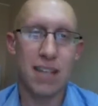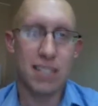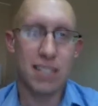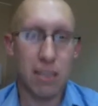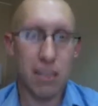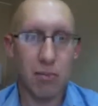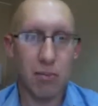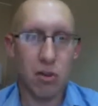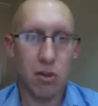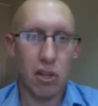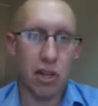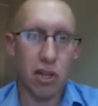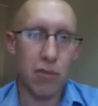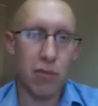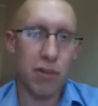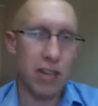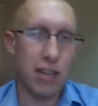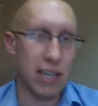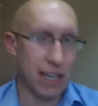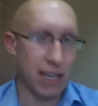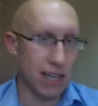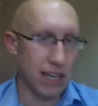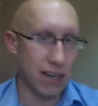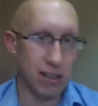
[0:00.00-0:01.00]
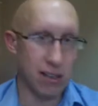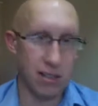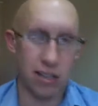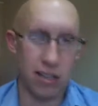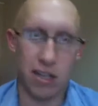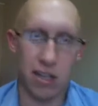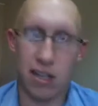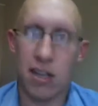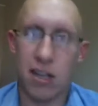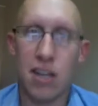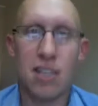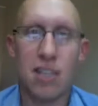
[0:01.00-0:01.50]
Similarly with the ears,
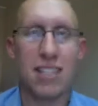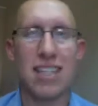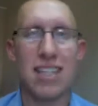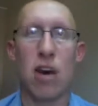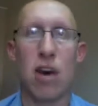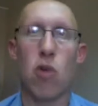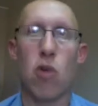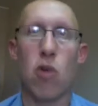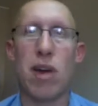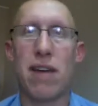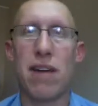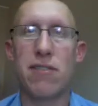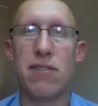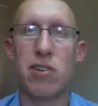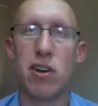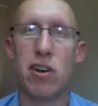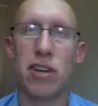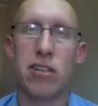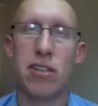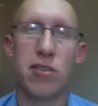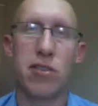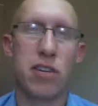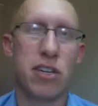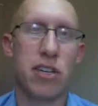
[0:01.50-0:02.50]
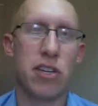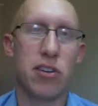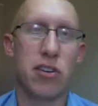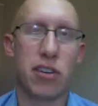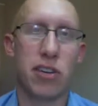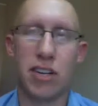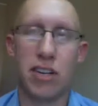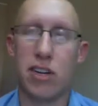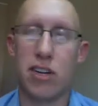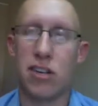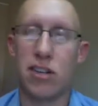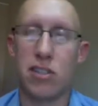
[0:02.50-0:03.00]
the sound waves are entering your
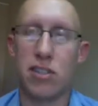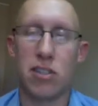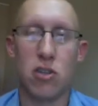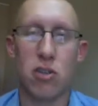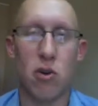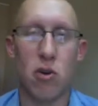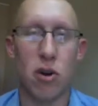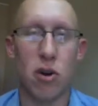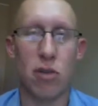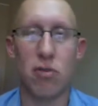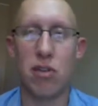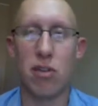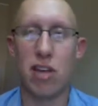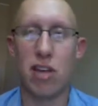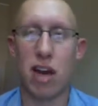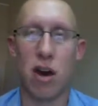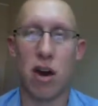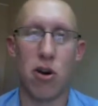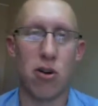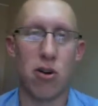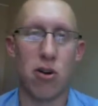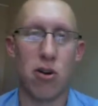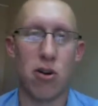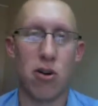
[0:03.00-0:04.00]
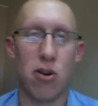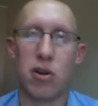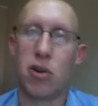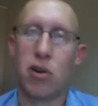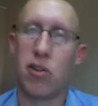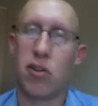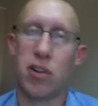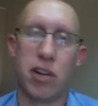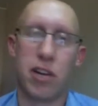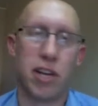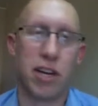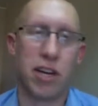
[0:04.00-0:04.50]
ears, going through the outer, the
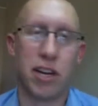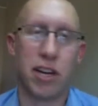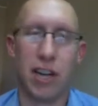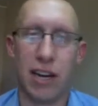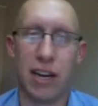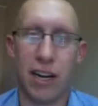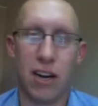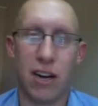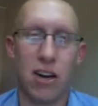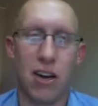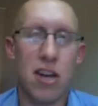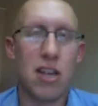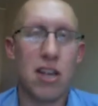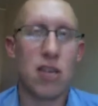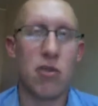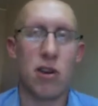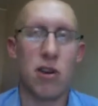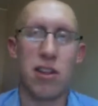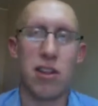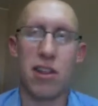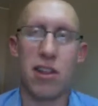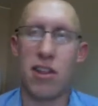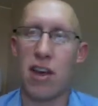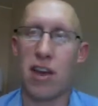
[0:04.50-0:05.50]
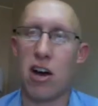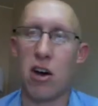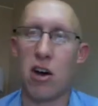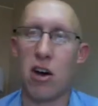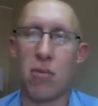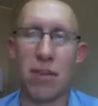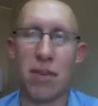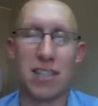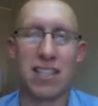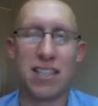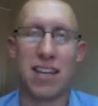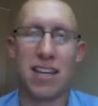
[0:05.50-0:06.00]
middle, the inner ear, going to the
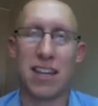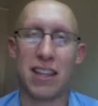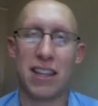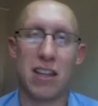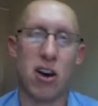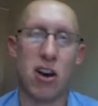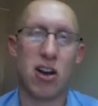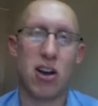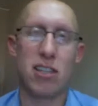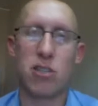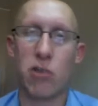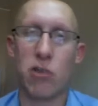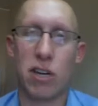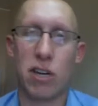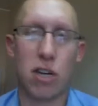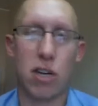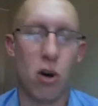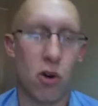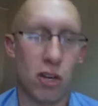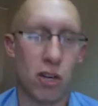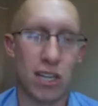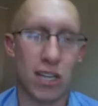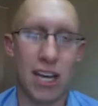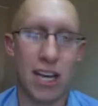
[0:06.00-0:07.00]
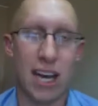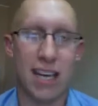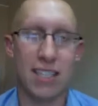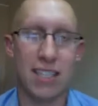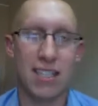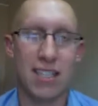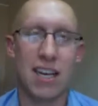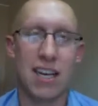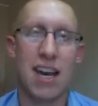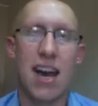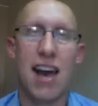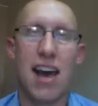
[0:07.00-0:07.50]
thalamus, hitting the auditory cortex,
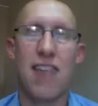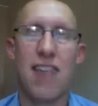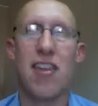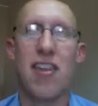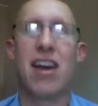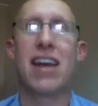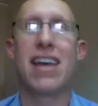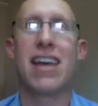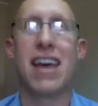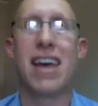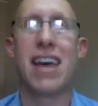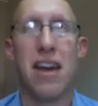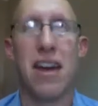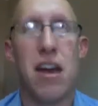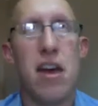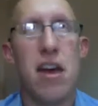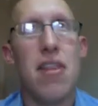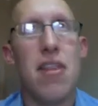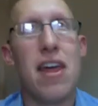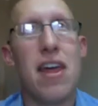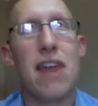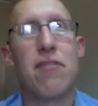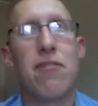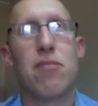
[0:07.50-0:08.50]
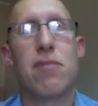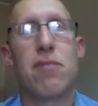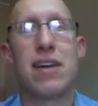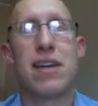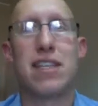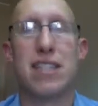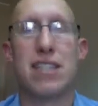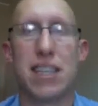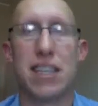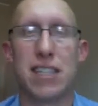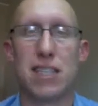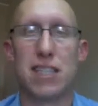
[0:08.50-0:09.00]
and then again, that
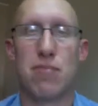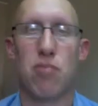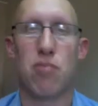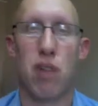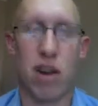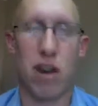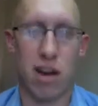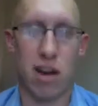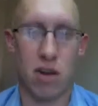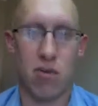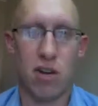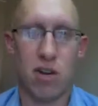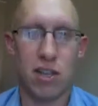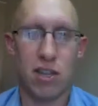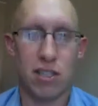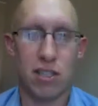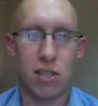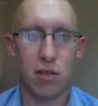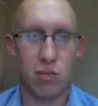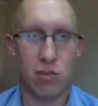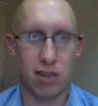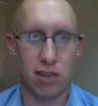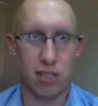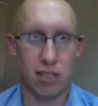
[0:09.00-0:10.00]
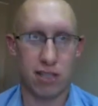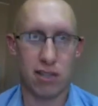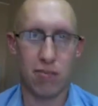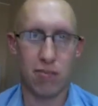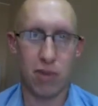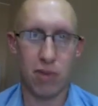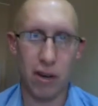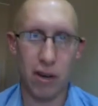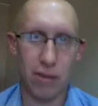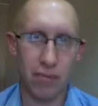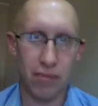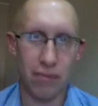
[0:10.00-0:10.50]
information gets spread out to the rest of the
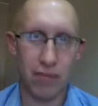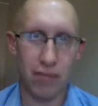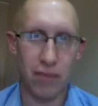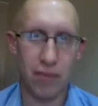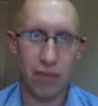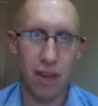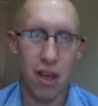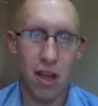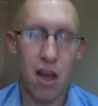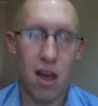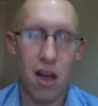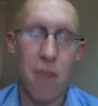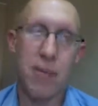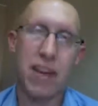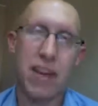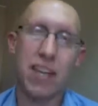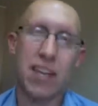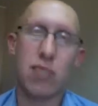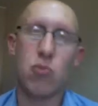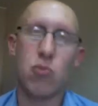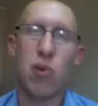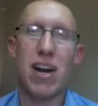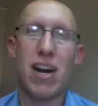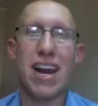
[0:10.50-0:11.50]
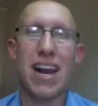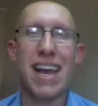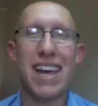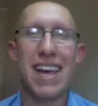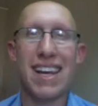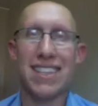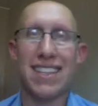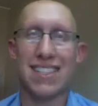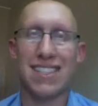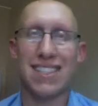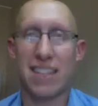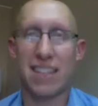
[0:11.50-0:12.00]
brain. Because when it
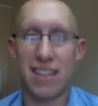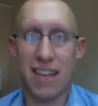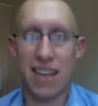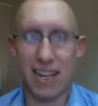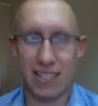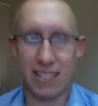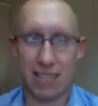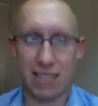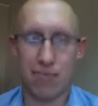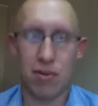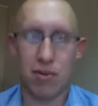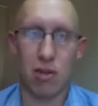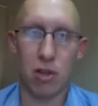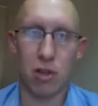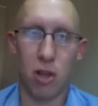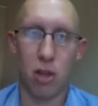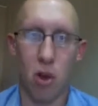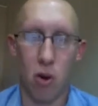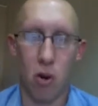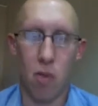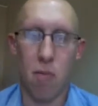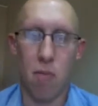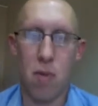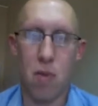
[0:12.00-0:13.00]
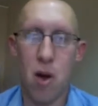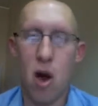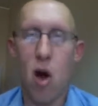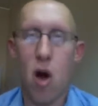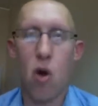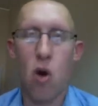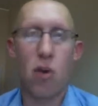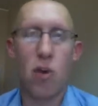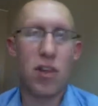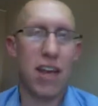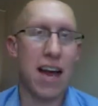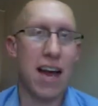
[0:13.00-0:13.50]
hits the occipital lobe
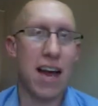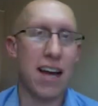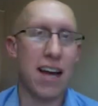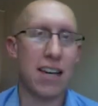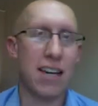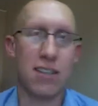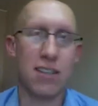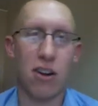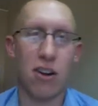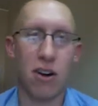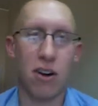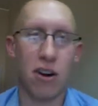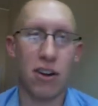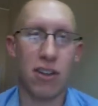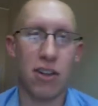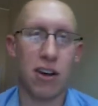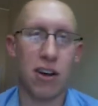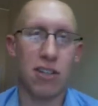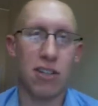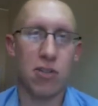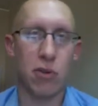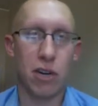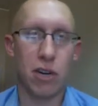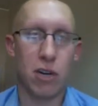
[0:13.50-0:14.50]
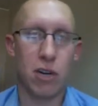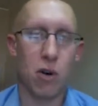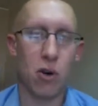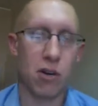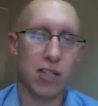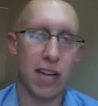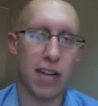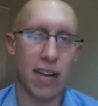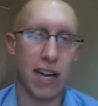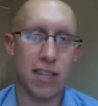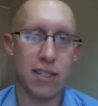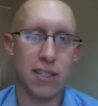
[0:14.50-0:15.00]
or the auditory
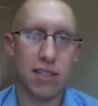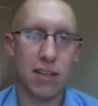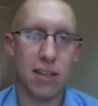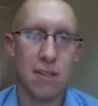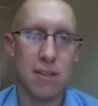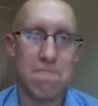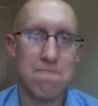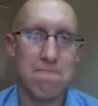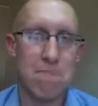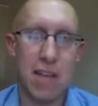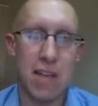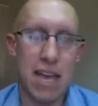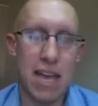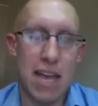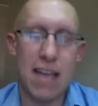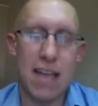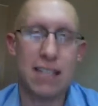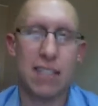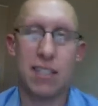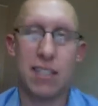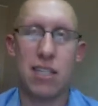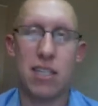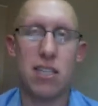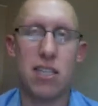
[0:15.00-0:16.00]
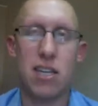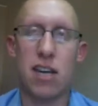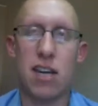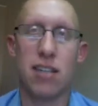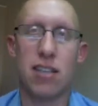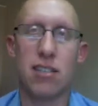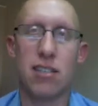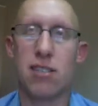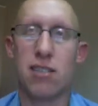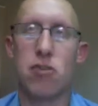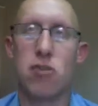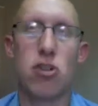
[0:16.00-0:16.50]
cortex, it's
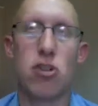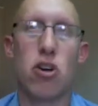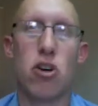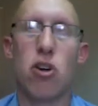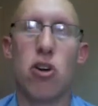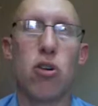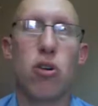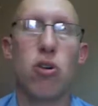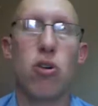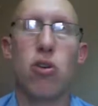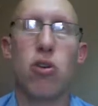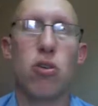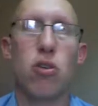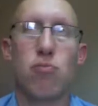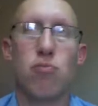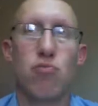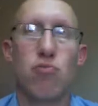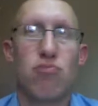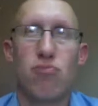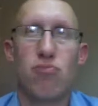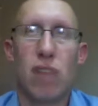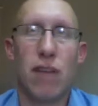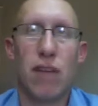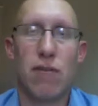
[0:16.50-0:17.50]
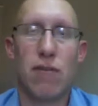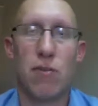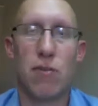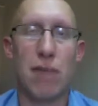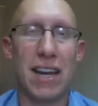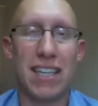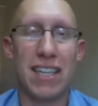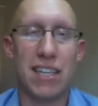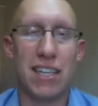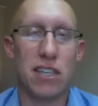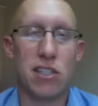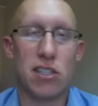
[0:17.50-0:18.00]
just neural
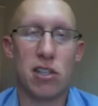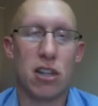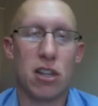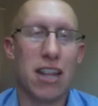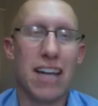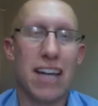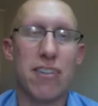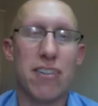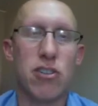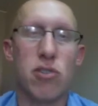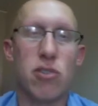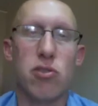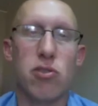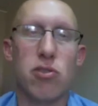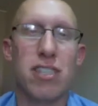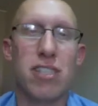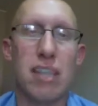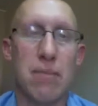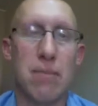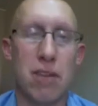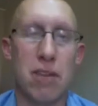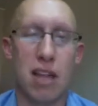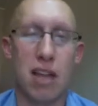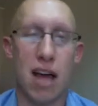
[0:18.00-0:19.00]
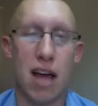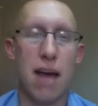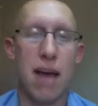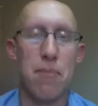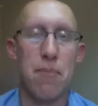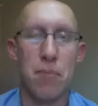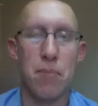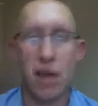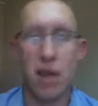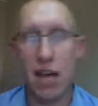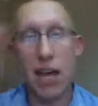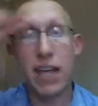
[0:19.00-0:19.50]
information. It's electrical stimuli.
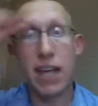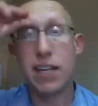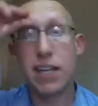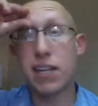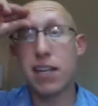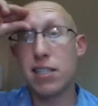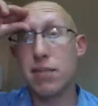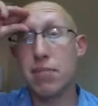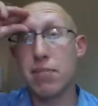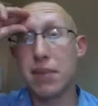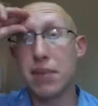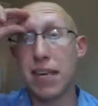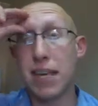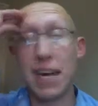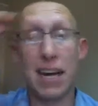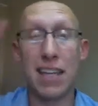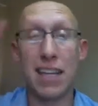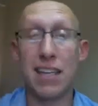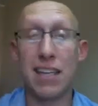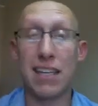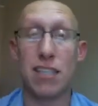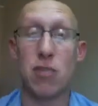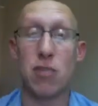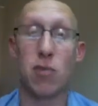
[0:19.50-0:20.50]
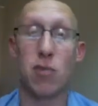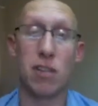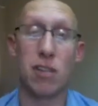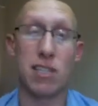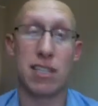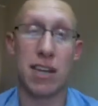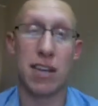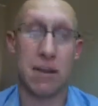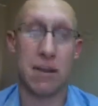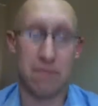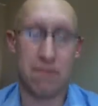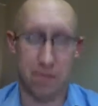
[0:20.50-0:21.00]
It doesn't mean anything to us
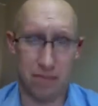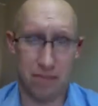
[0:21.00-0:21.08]
yet.